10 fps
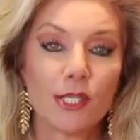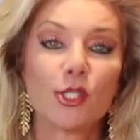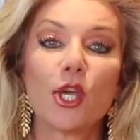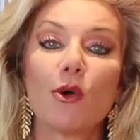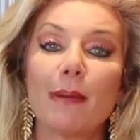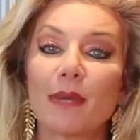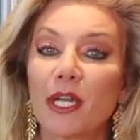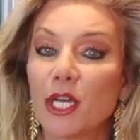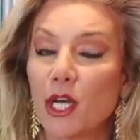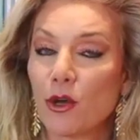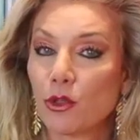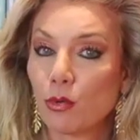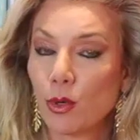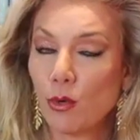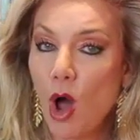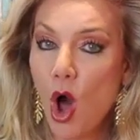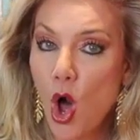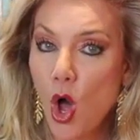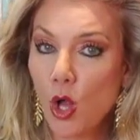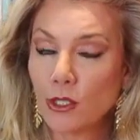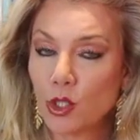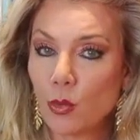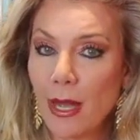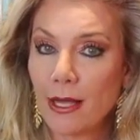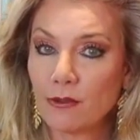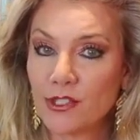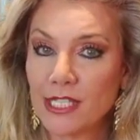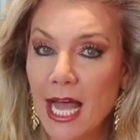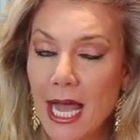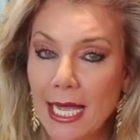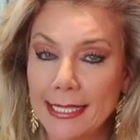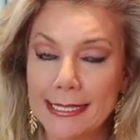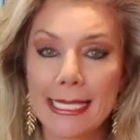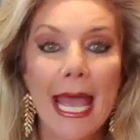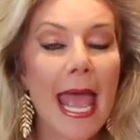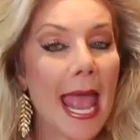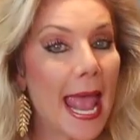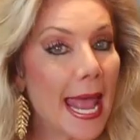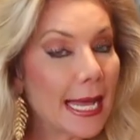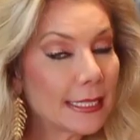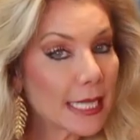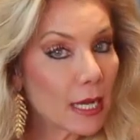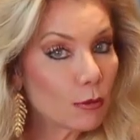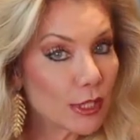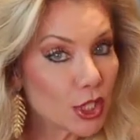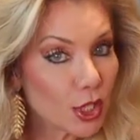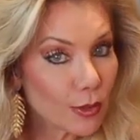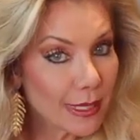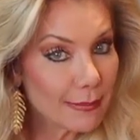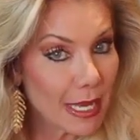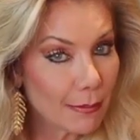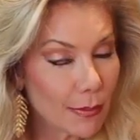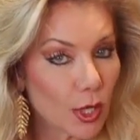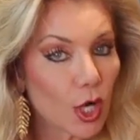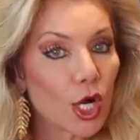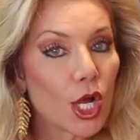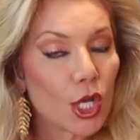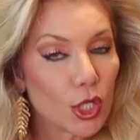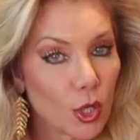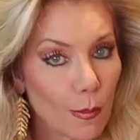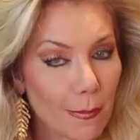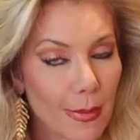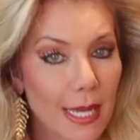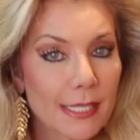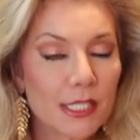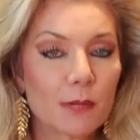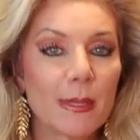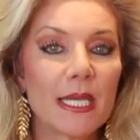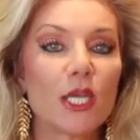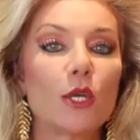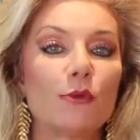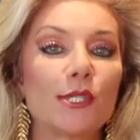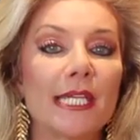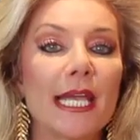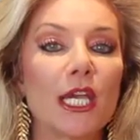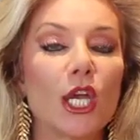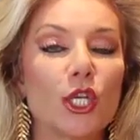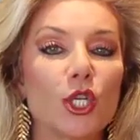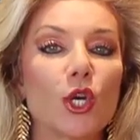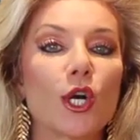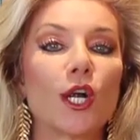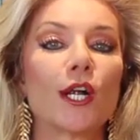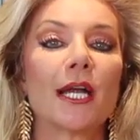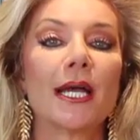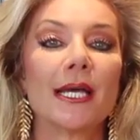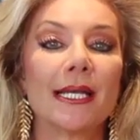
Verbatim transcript: So I'm going to go through all 12 signs, and I want you to remember you must be using your